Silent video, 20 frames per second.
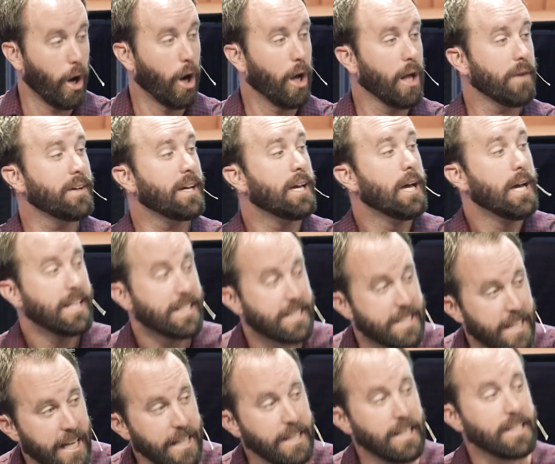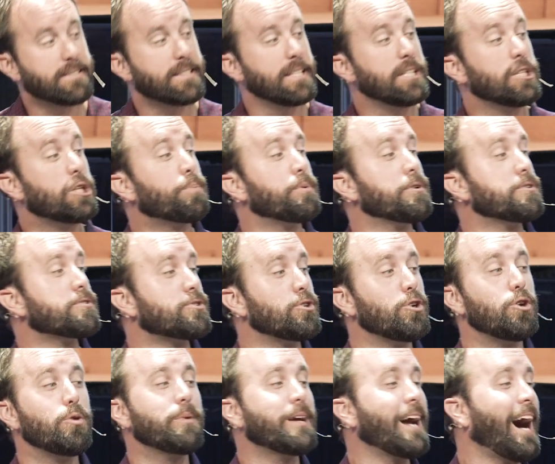We all have a tendency to
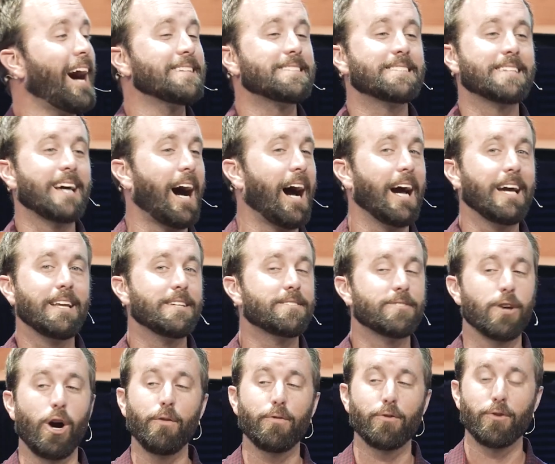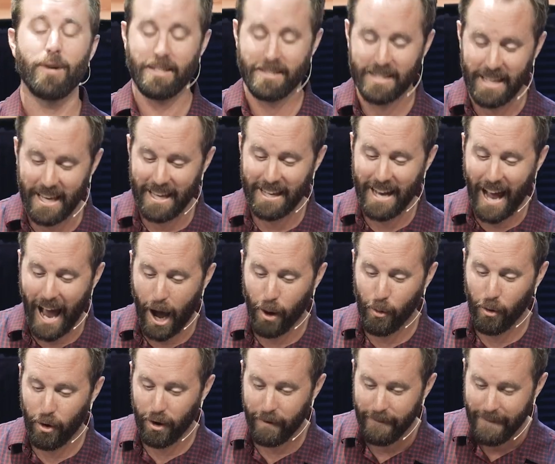presume God's kindness over us in
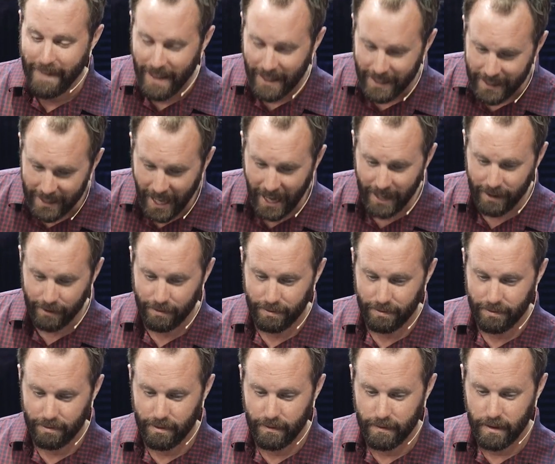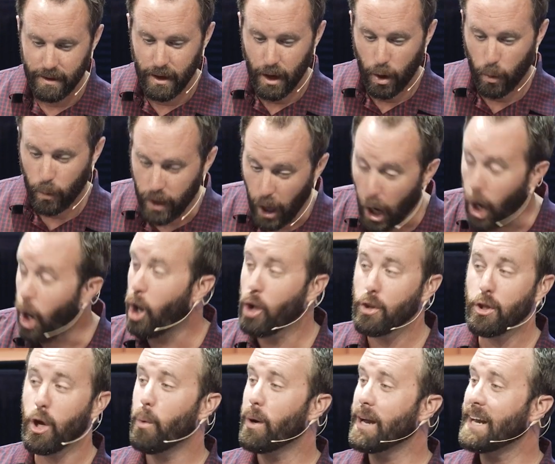our life. We
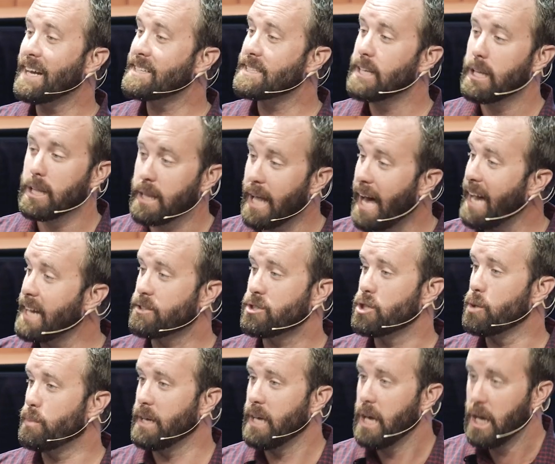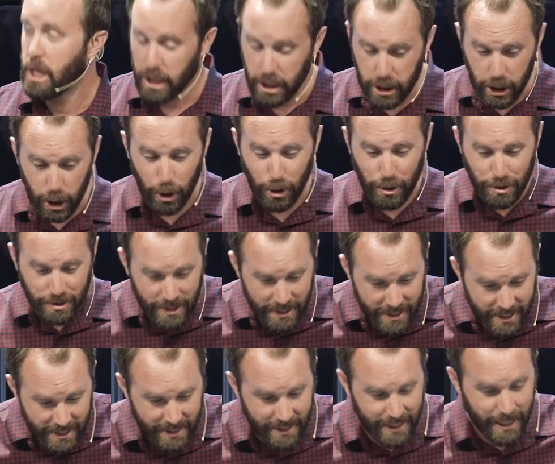all know what it is like to be lulled
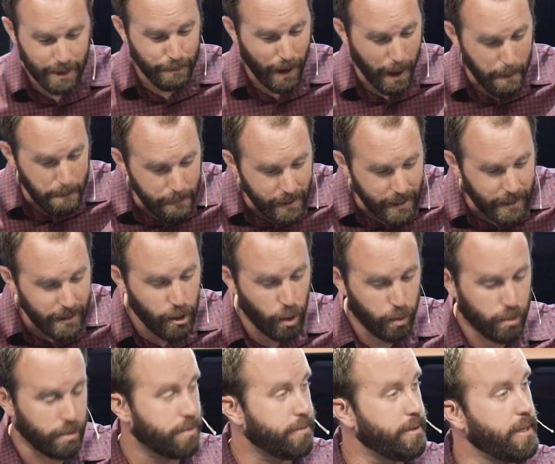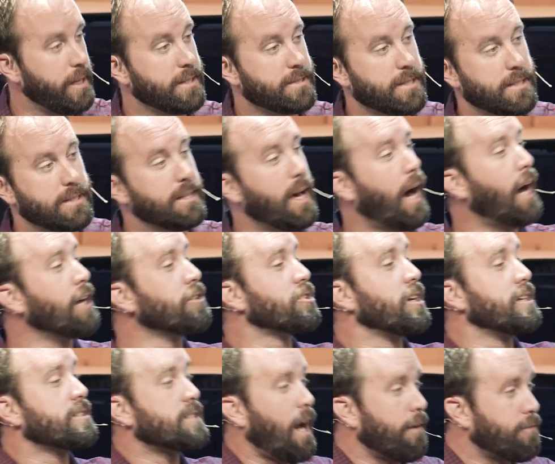to sleep by mediocre things and not
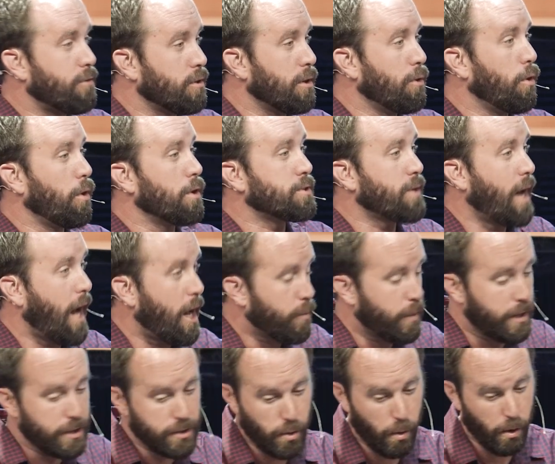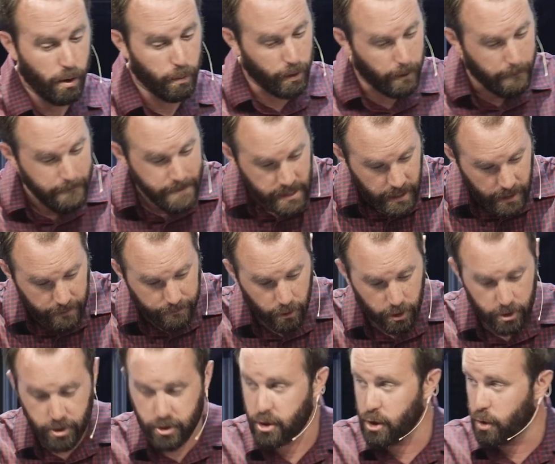chase after the Lord. So, how do we endure? Well, in
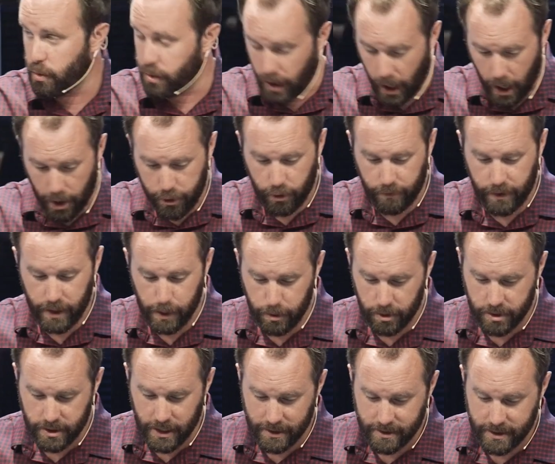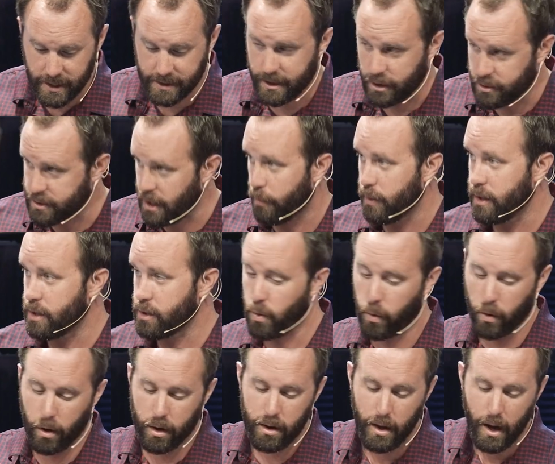verse 2, the author of Hebrews says this here's how we
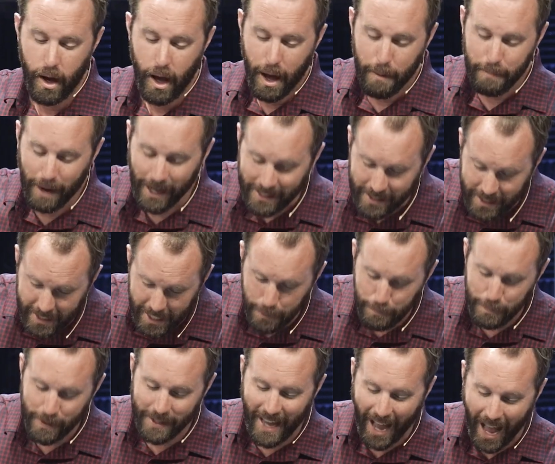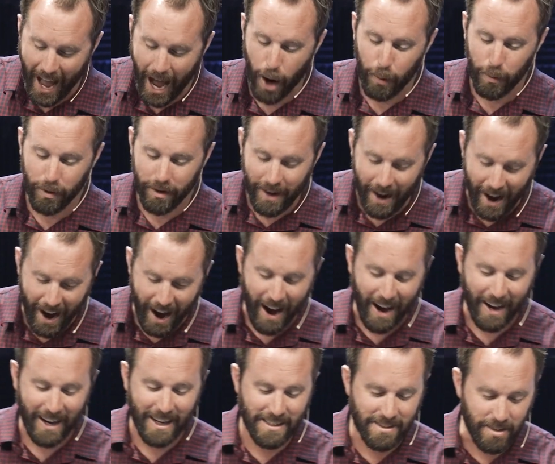endure by keeping our
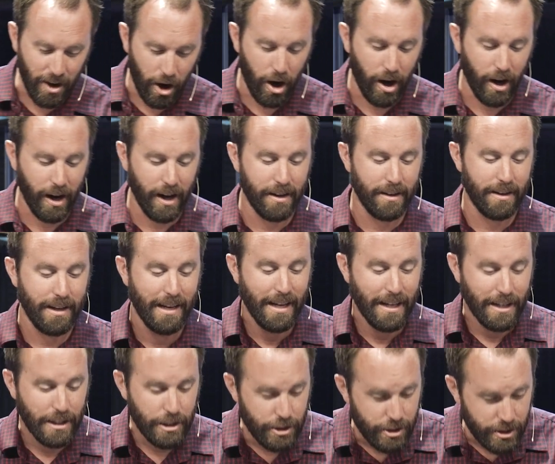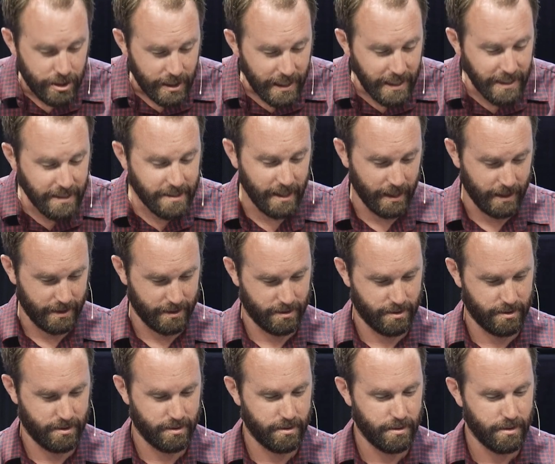eyes on
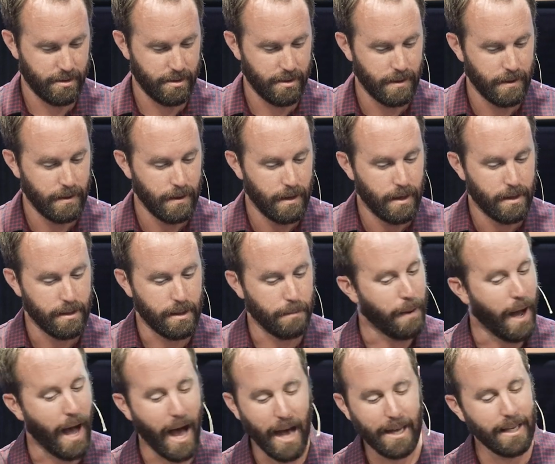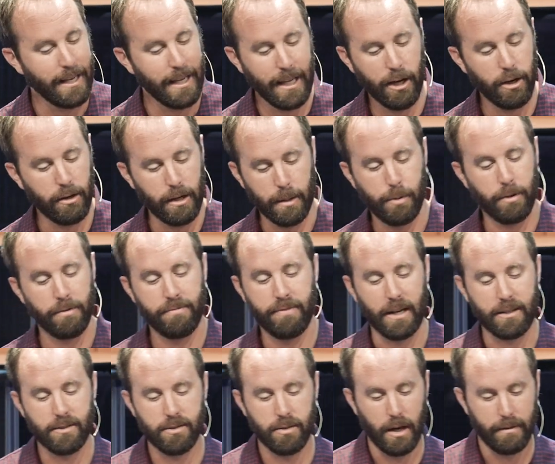Jesus, the pioneer and
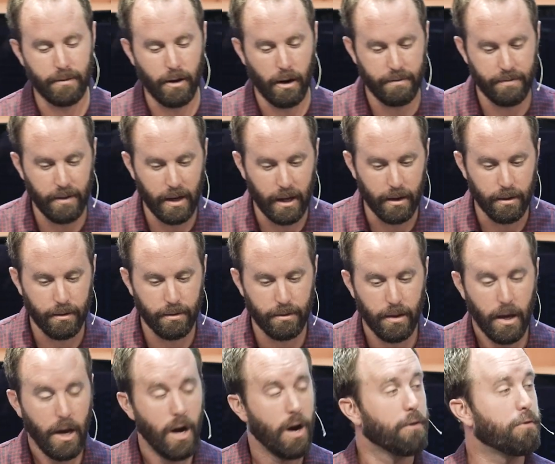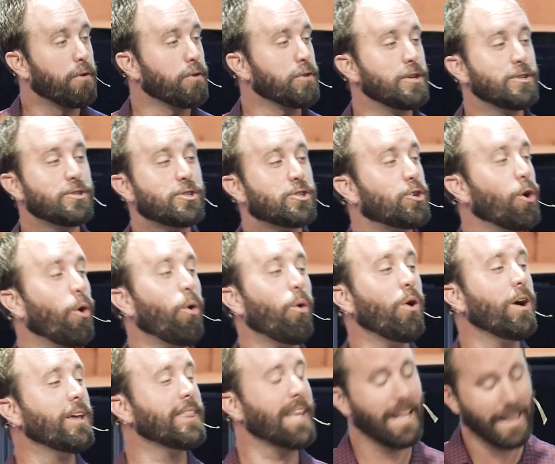perfecter of our faith. For the
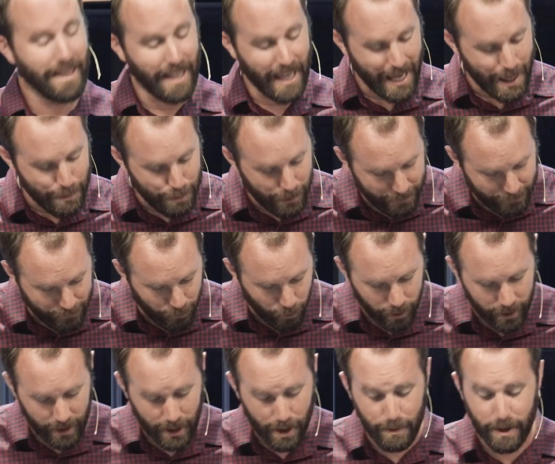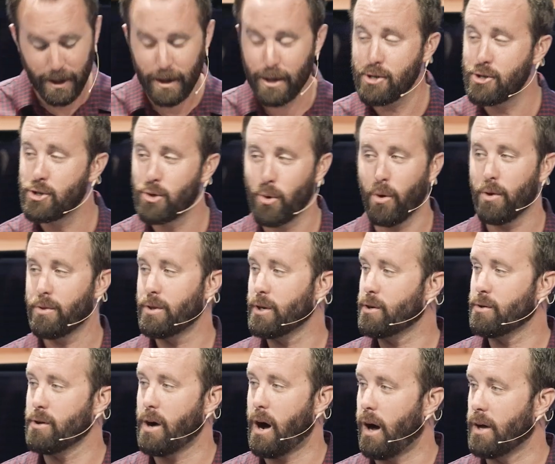joy that lay before him, he endured the
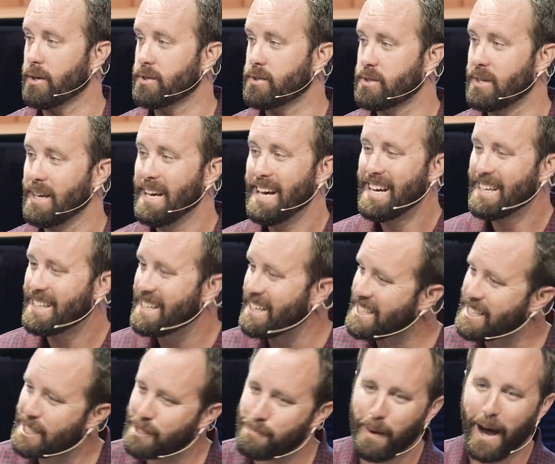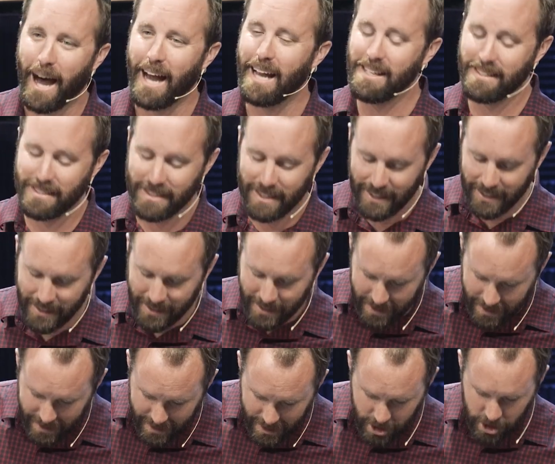cross,
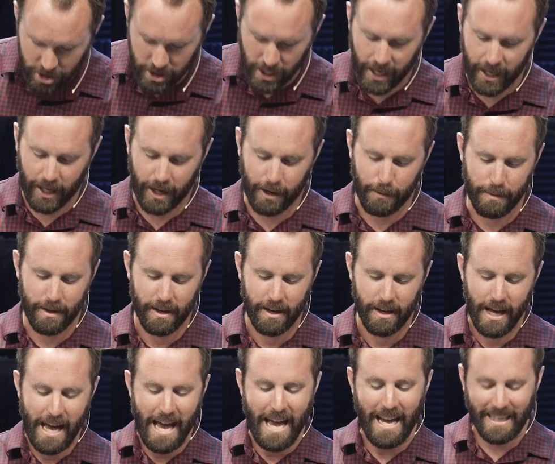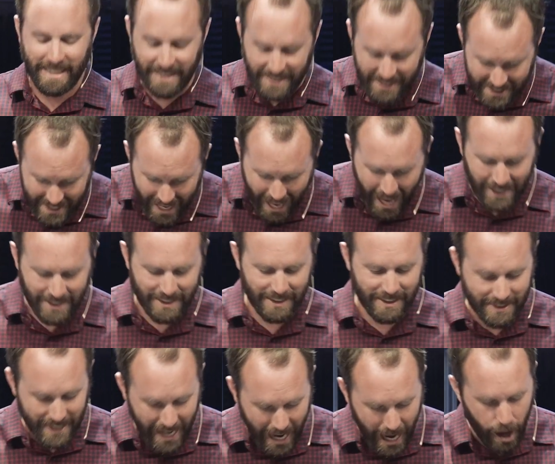despising the shame and
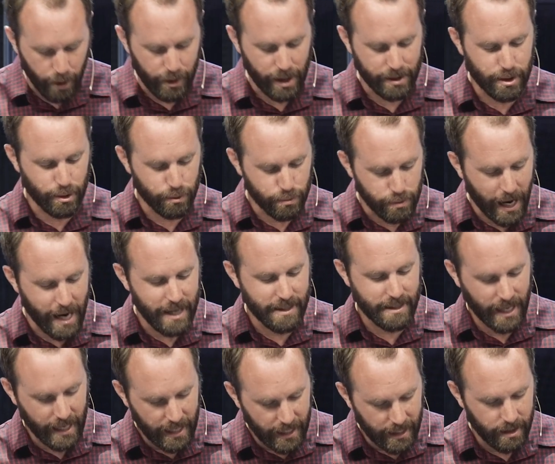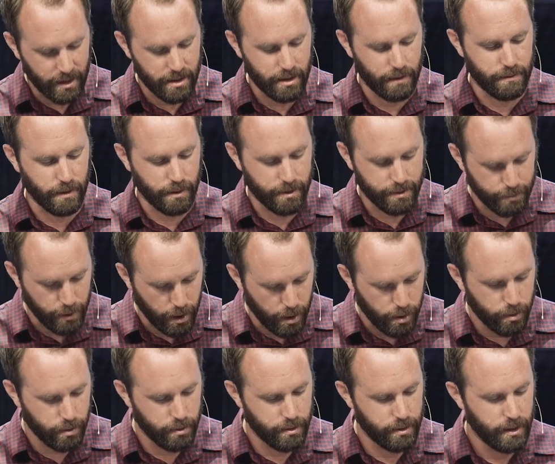sat down at the right hand of the
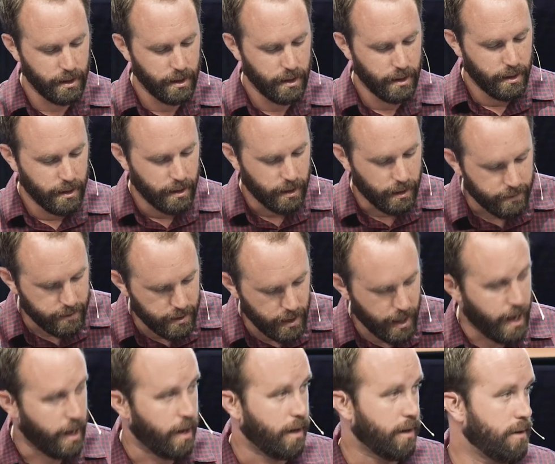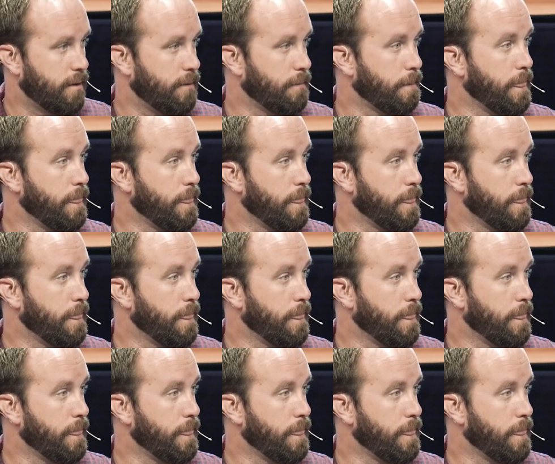throne of God.